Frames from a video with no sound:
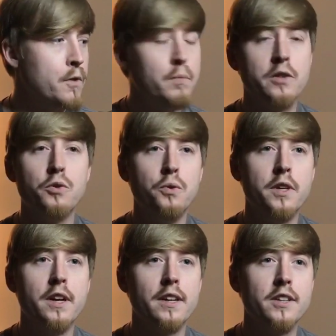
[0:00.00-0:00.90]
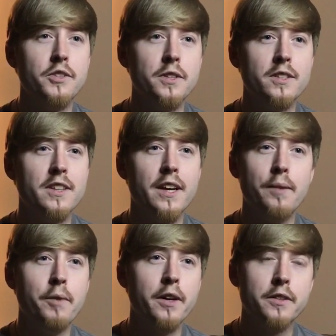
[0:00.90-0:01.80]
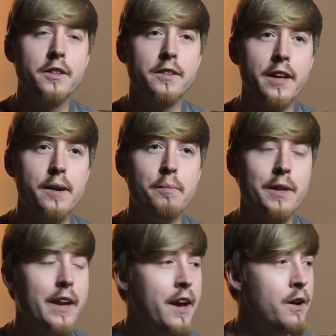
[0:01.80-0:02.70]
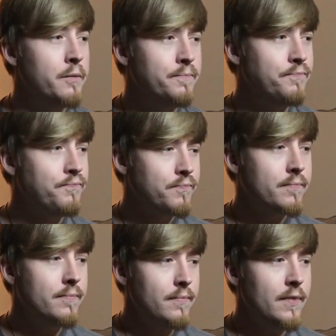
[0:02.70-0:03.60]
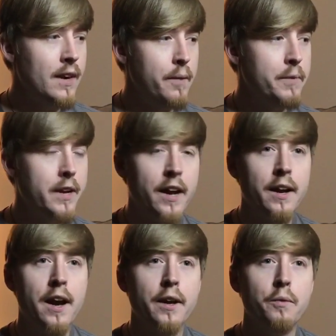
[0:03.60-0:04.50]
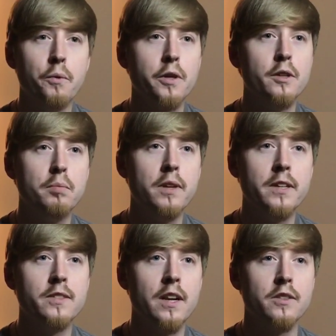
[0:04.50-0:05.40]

toolkit, I guess you could say. I'm not good at that. But now I mean, I can work at a place and I